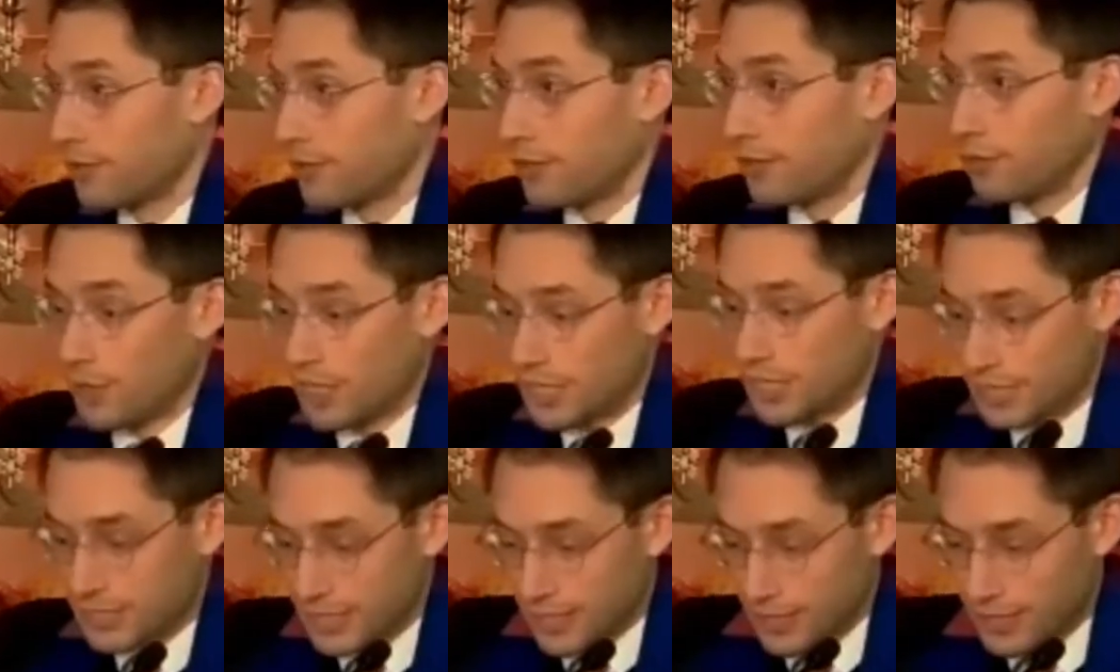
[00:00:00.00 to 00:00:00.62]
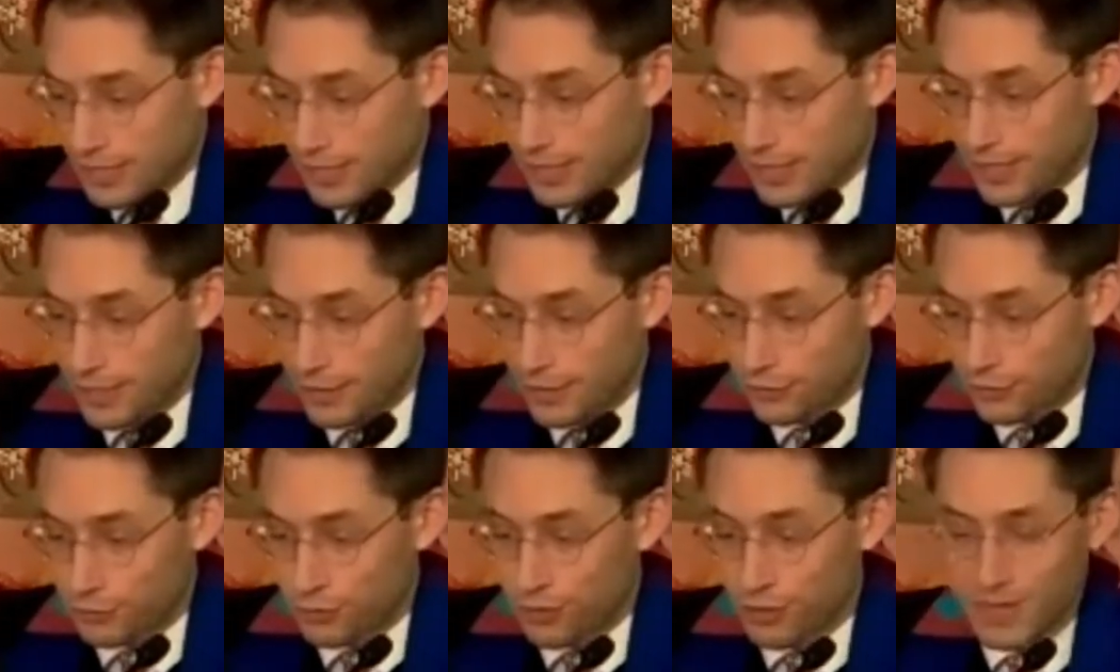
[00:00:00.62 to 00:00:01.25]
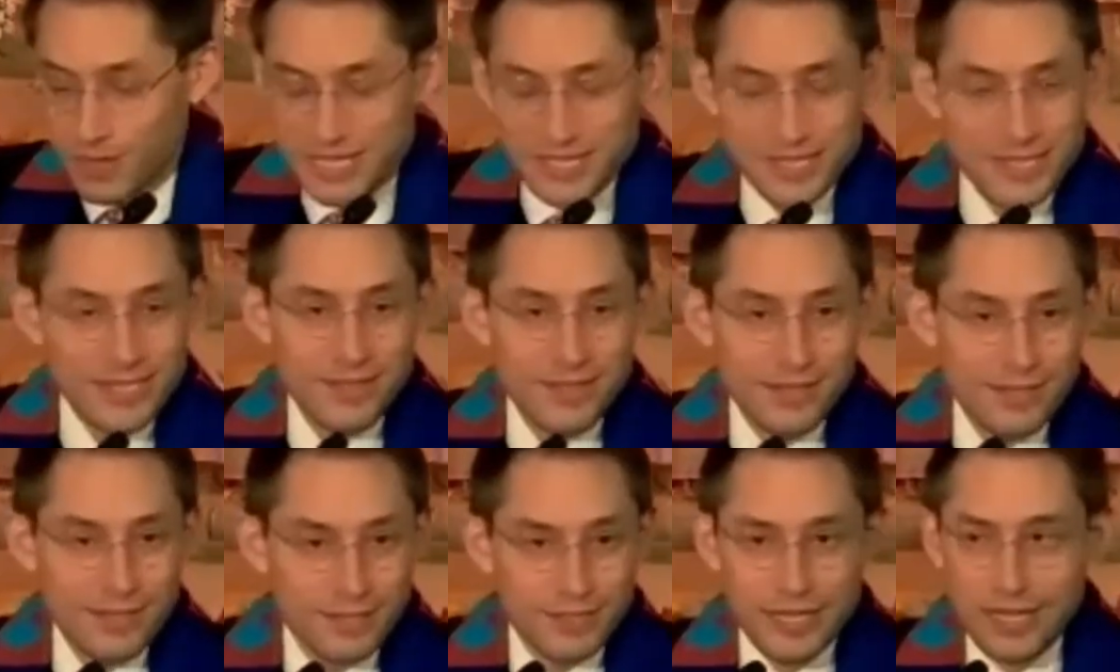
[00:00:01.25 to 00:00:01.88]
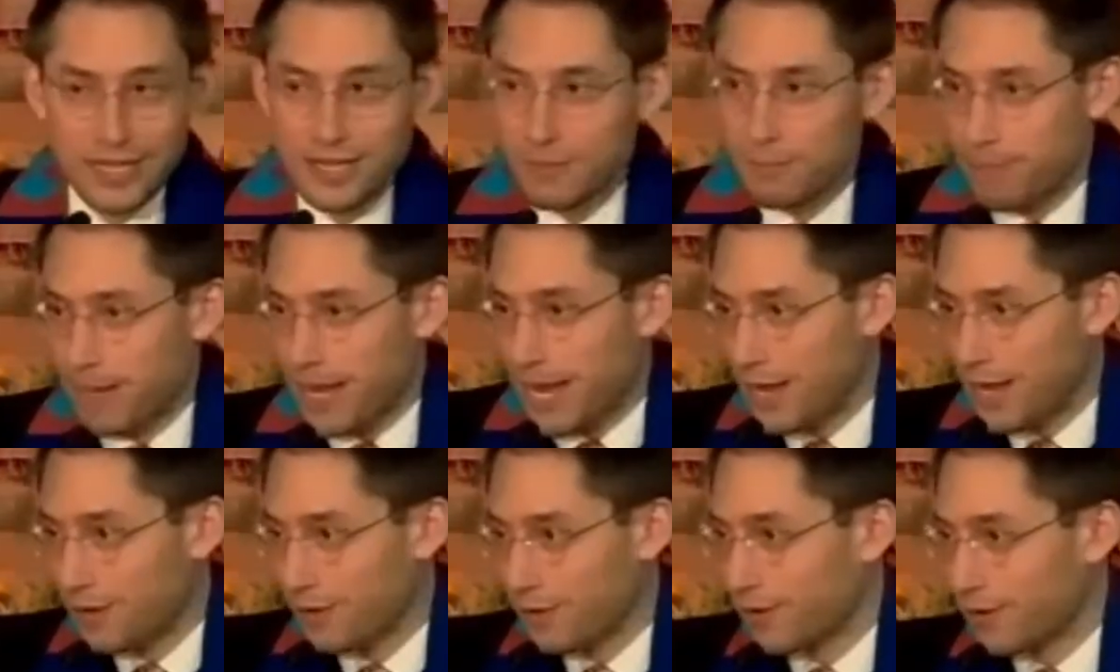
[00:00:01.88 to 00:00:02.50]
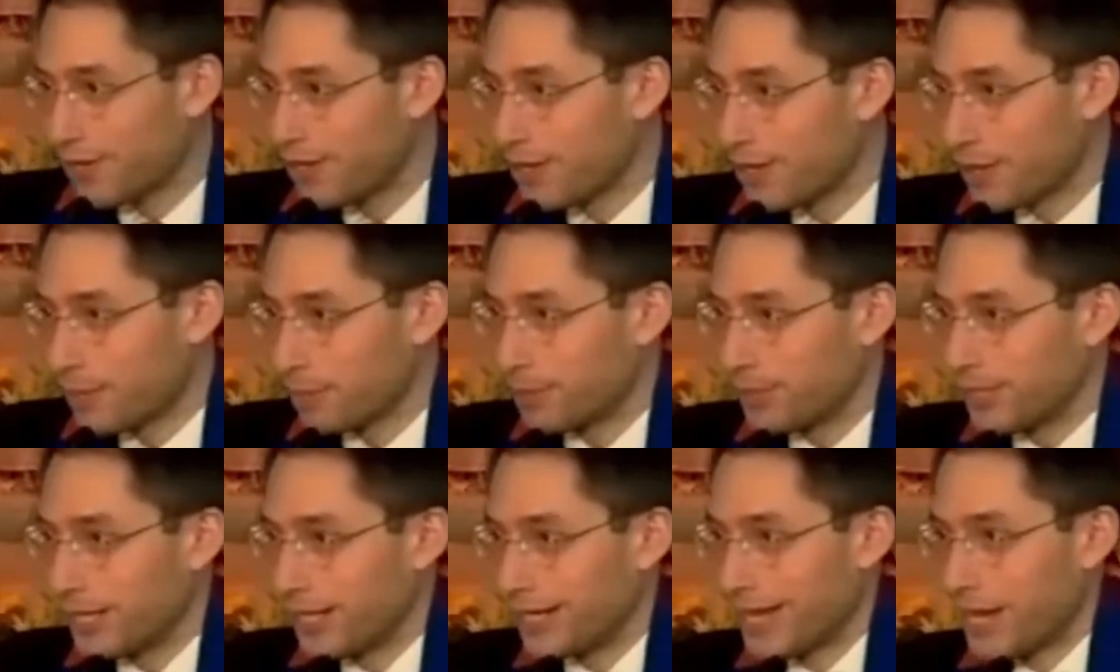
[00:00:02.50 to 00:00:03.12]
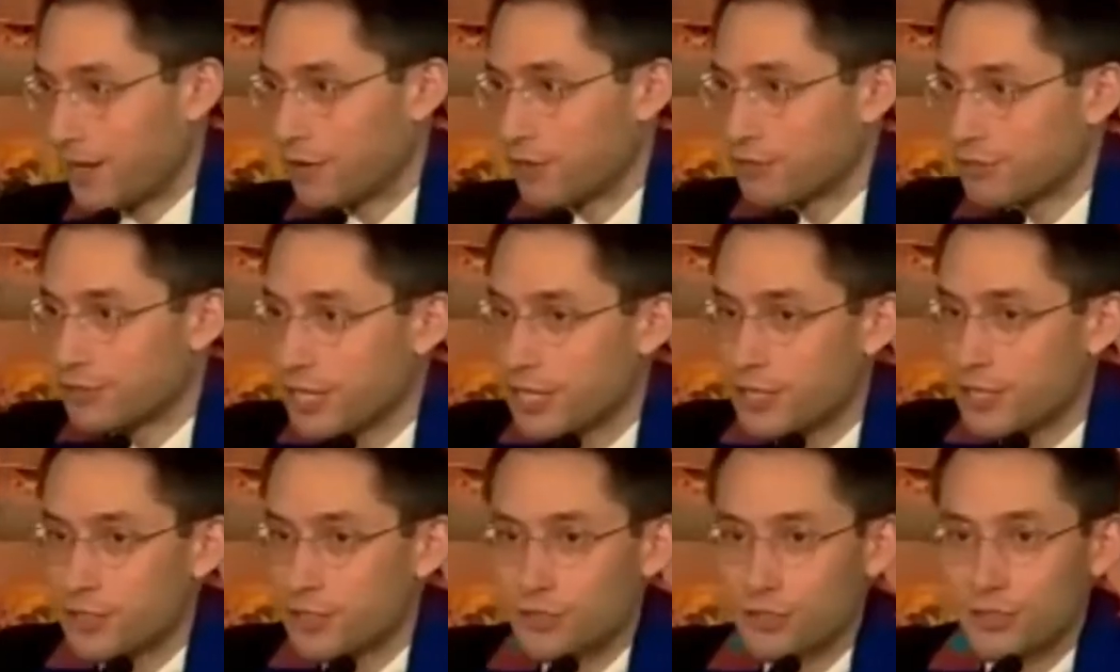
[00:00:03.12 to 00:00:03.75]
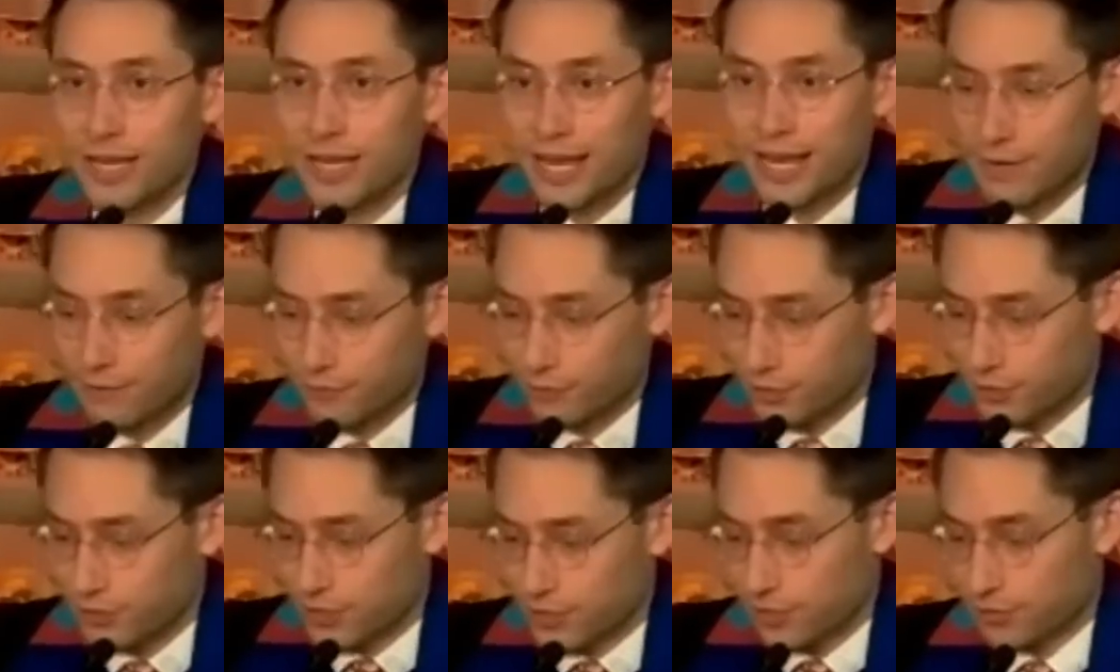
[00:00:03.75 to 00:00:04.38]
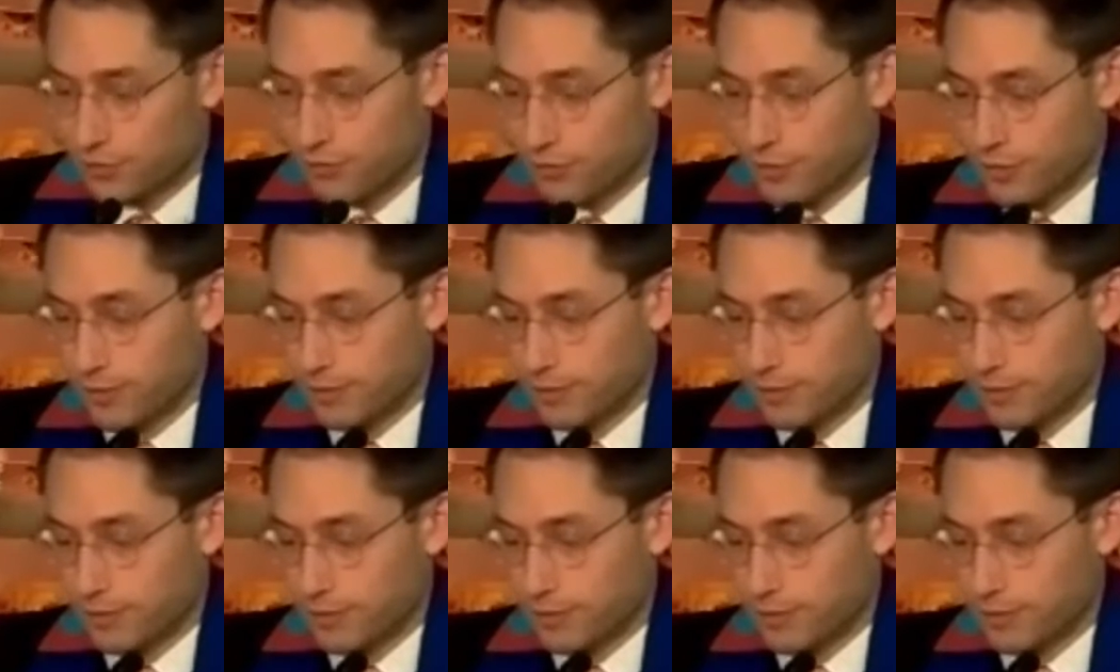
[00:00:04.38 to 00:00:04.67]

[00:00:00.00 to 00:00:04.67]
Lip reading: We study history, we see the same pattern playing out century after century.